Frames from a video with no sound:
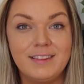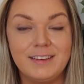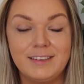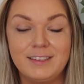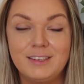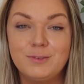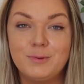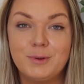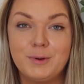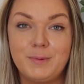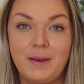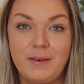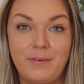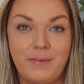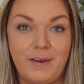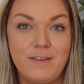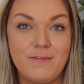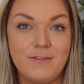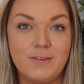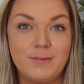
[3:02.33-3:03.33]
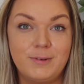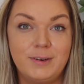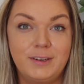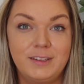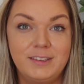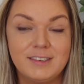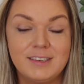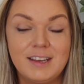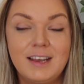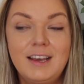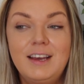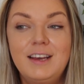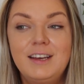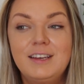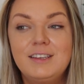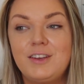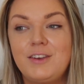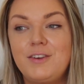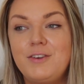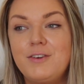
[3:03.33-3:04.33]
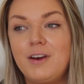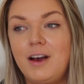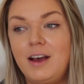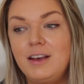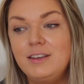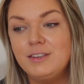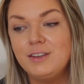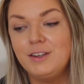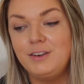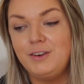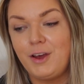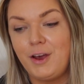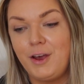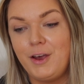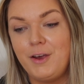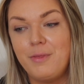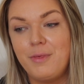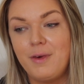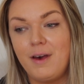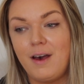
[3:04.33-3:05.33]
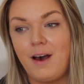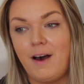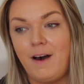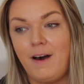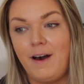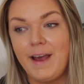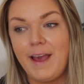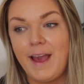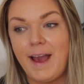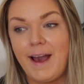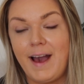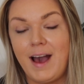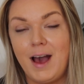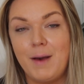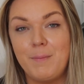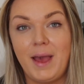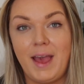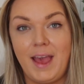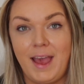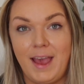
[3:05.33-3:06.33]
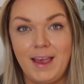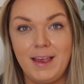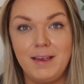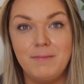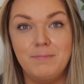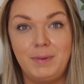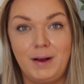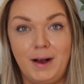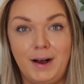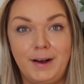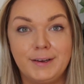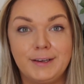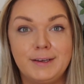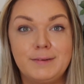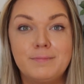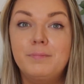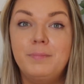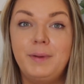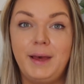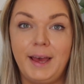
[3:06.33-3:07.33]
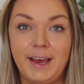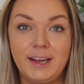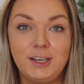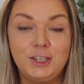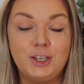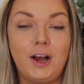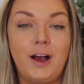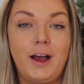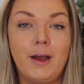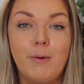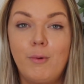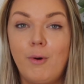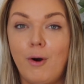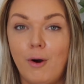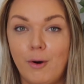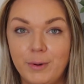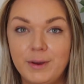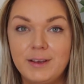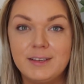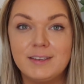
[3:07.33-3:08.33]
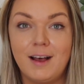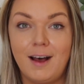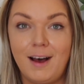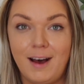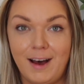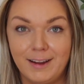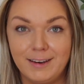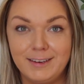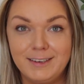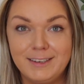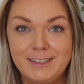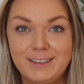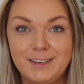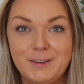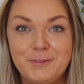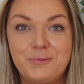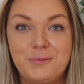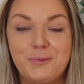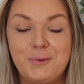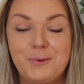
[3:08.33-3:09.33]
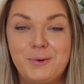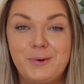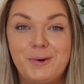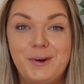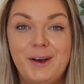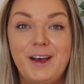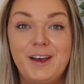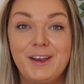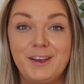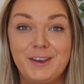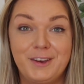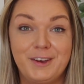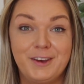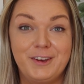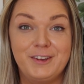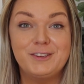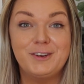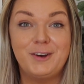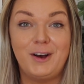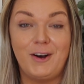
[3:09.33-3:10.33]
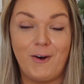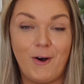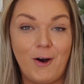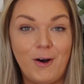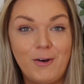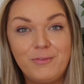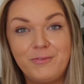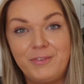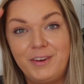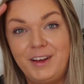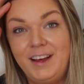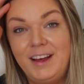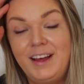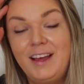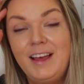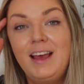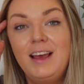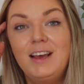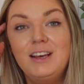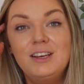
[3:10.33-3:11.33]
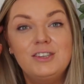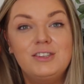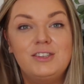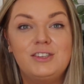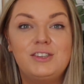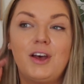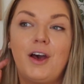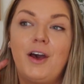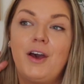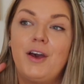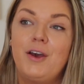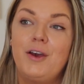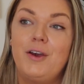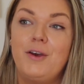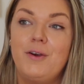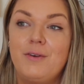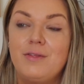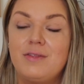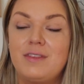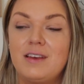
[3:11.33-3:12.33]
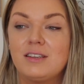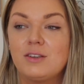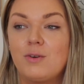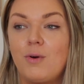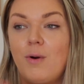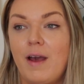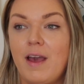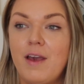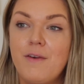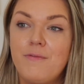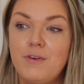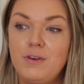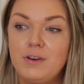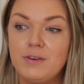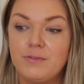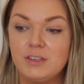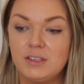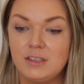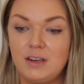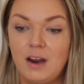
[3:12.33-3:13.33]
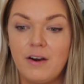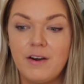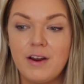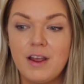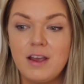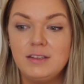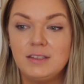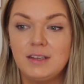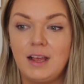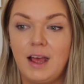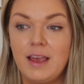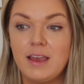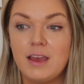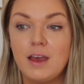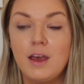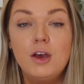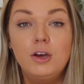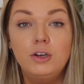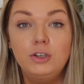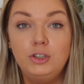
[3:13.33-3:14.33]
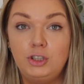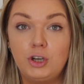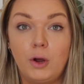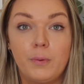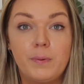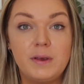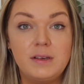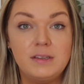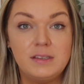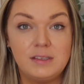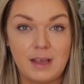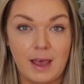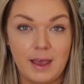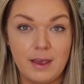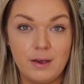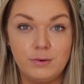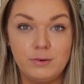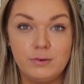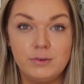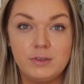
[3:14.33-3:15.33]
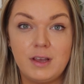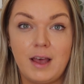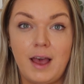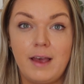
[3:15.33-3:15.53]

This is one of my favorite ones. So you guys know that I am a bargain bitch. I will always hunt for a good offer. So there's quite a few different scenarios, like shopping sales.